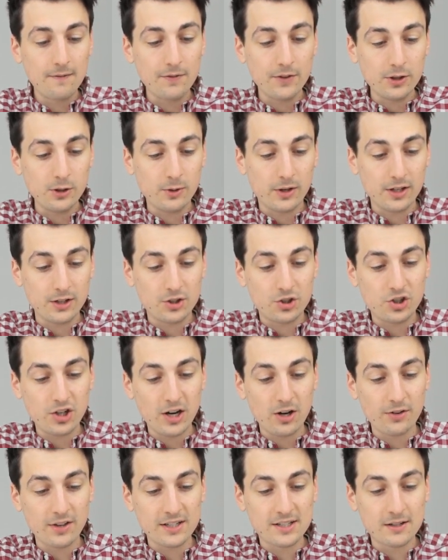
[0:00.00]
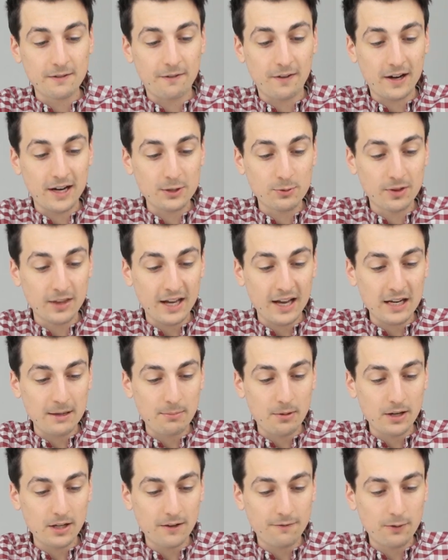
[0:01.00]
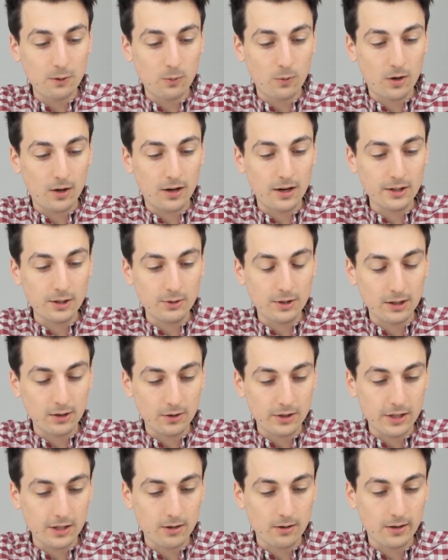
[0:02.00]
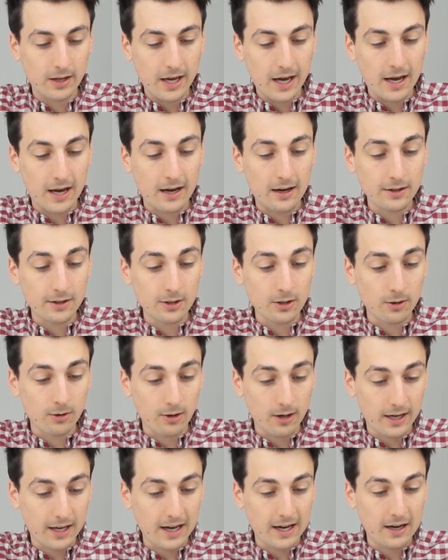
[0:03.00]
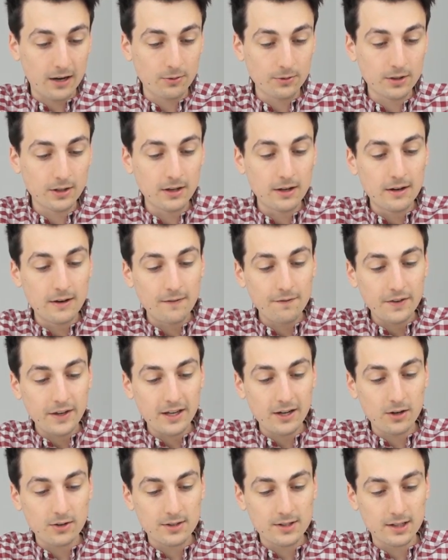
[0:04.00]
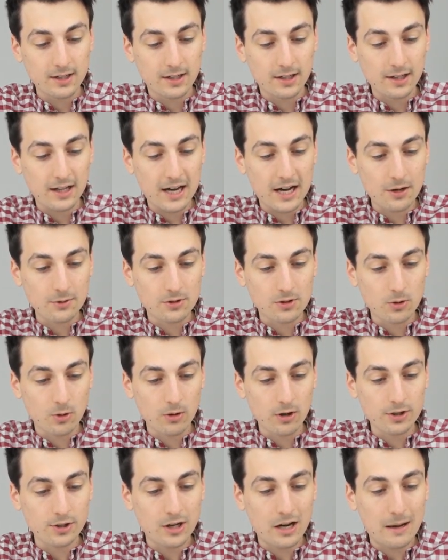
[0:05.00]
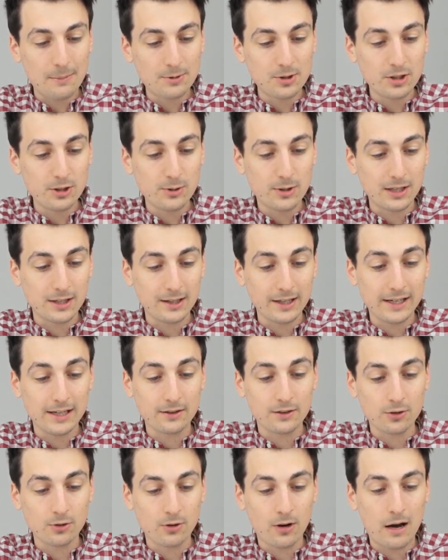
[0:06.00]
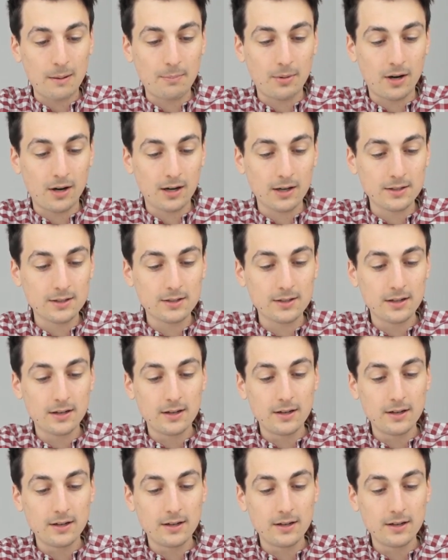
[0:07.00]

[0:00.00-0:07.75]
You can share this device with anybody if you want. You can look at your cap, your account. Here's the cloud storage option. You can link it to Dropbox.